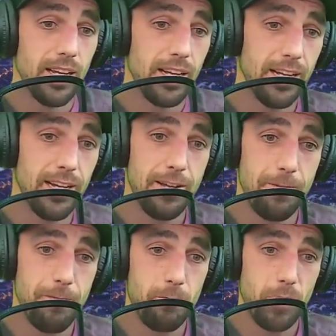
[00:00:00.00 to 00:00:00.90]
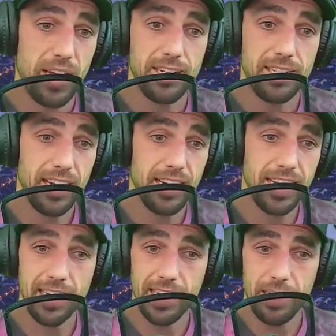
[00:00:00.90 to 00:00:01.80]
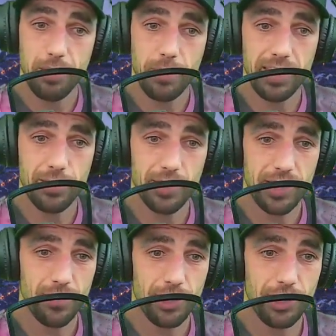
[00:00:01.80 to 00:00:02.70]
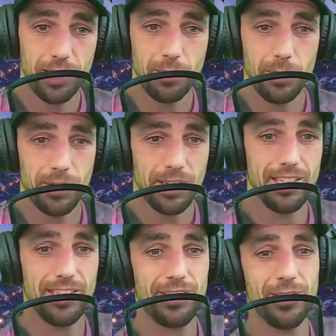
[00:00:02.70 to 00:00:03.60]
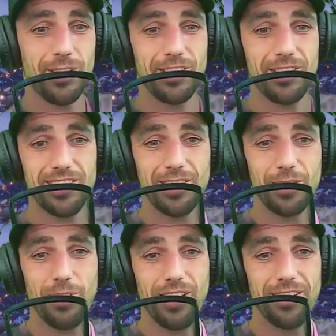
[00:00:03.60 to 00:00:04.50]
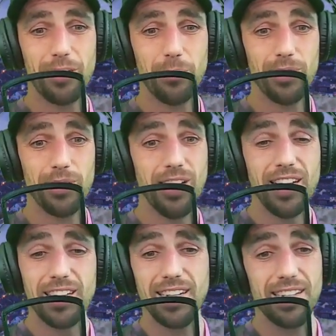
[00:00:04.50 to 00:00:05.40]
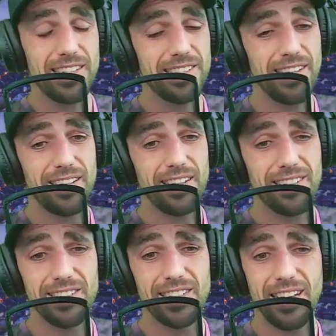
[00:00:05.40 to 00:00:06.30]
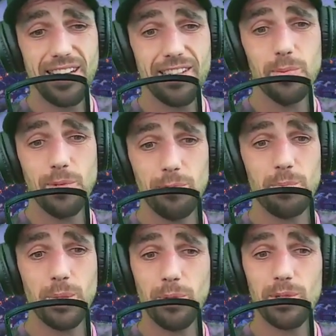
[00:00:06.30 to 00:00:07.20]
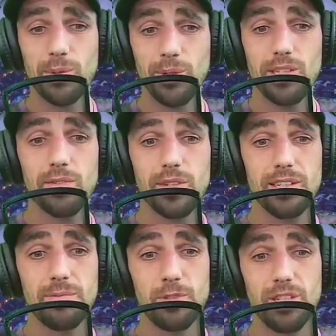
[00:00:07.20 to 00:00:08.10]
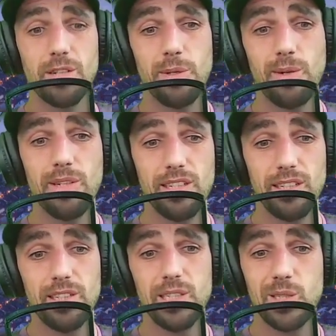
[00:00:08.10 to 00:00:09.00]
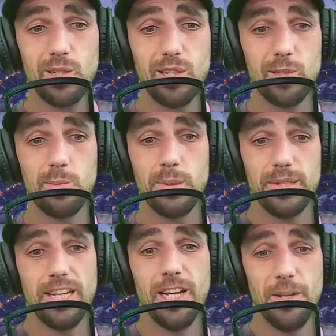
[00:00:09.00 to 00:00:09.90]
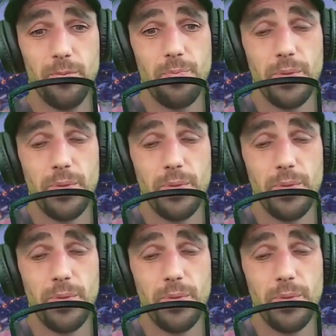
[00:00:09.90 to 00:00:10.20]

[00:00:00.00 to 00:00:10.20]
Um, and Ken again, uh, many don't give a shit about uh, the source, just the quality. But yeah, that sadly is the case, man. People don't give a shit about the the source, but um